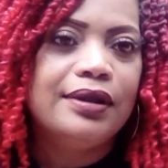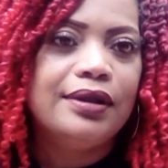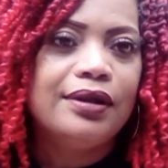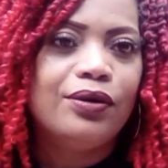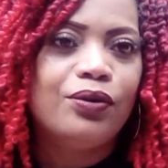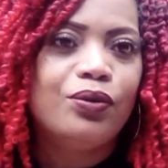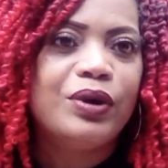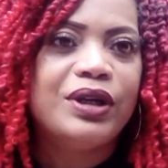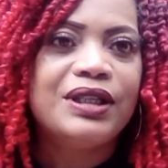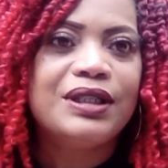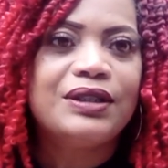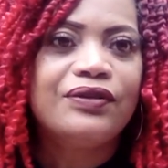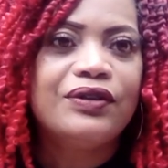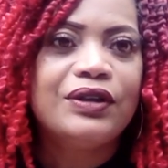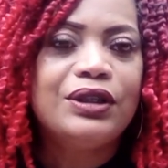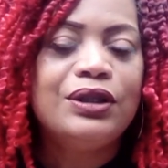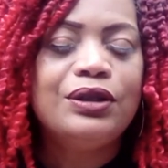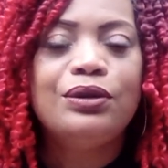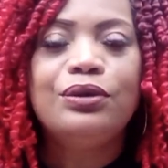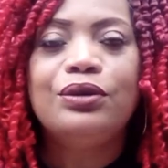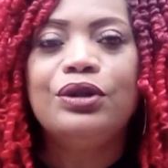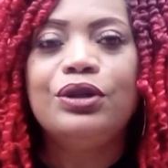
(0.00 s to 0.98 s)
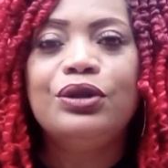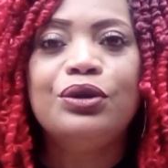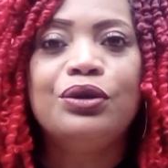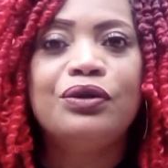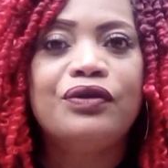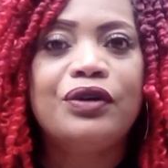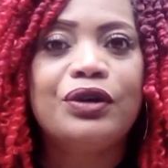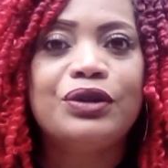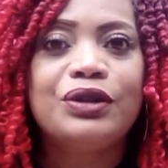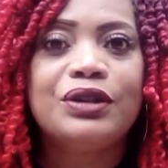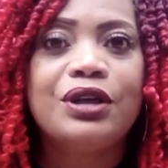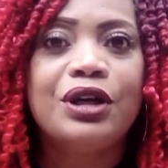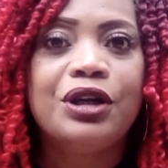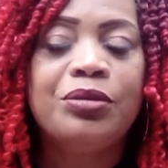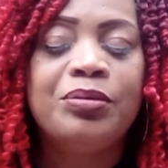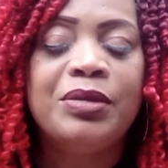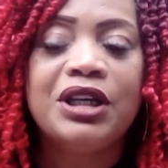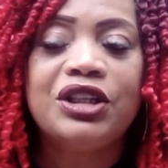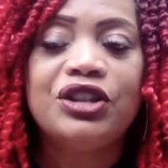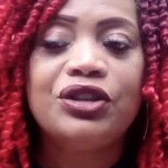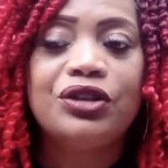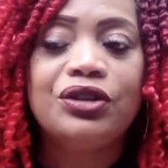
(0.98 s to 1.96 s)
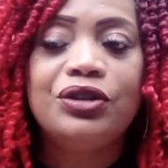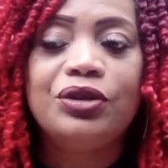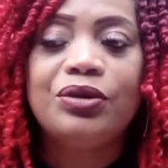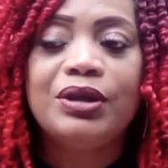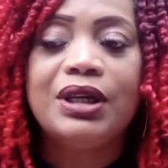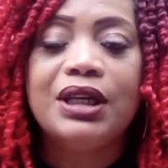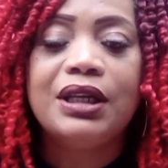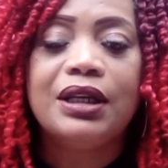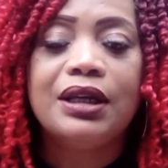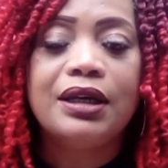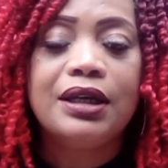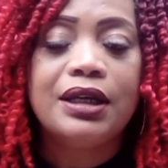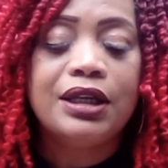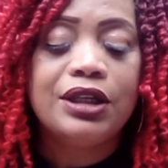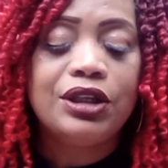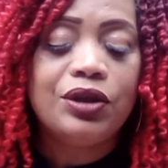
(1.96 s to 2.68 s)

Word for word: What is for you, the universe is gonna make sure you get it, honey.